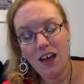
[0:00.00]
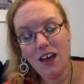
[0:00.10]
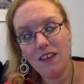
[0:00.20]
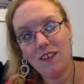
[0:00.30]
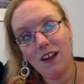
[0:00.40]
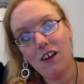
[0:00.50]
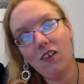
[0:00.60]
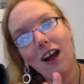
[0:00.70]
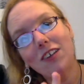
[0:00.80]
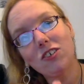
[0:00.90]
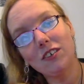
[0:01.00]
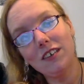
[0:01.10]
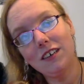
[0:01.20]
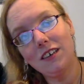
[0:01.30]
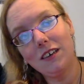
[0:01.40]
And then
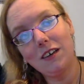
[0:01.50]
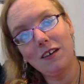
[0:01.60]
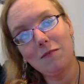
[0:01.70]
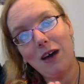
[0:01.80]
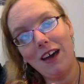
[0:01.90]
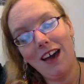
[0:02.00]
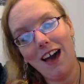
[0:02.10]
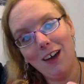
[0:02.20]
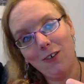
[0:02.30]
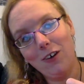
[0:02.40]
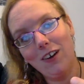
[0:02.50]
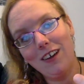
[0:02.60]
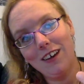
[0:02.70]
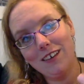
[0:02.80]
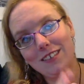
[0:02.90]
gradually my hiatal
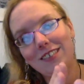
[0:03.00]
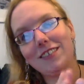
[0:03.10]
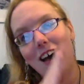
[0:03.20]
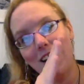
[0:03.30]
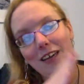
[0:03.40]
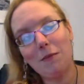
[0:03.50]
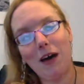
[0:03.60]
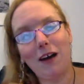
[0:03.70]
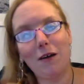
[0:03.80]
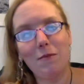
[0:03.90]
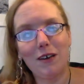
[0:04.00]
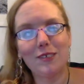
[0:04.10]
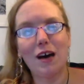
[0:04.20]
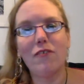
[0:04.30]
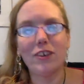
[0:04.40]
hernia is sliding it back up my
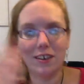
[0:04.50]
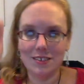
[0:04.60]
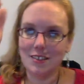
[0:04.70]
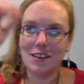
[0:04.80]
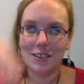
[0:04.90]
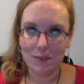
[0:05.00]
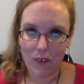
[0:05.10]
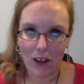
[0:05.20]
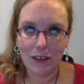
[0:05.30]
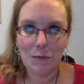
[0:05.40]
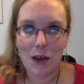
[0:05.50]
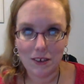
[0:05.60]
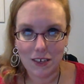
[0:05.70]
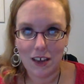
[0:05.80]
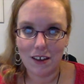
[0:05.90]
esophagus, and then it's falling
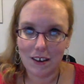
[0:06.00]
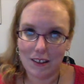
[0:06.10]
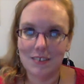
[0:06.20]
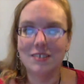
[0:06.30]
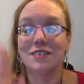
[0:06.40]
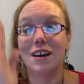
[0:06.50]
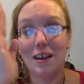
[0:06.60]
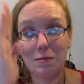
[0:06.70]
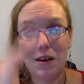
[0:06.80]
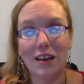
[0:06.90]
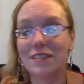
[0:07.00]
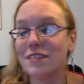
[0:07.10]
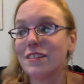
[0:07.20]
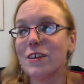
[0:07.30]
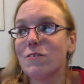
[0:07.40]
back down and it's sliding back. It
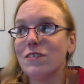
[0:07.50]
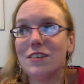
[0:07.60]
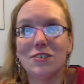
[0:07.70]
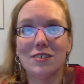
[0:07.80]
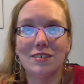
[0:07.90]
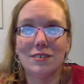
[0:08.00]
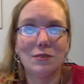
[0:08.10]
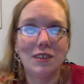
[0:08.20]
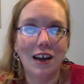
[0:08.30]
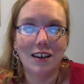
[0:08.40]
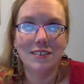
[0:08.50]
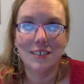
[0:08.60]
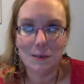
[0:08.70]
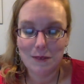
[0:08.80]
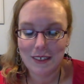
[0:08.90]
literally just is doing that
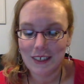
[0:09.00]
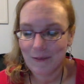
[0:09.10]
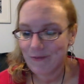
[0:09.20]
continuously.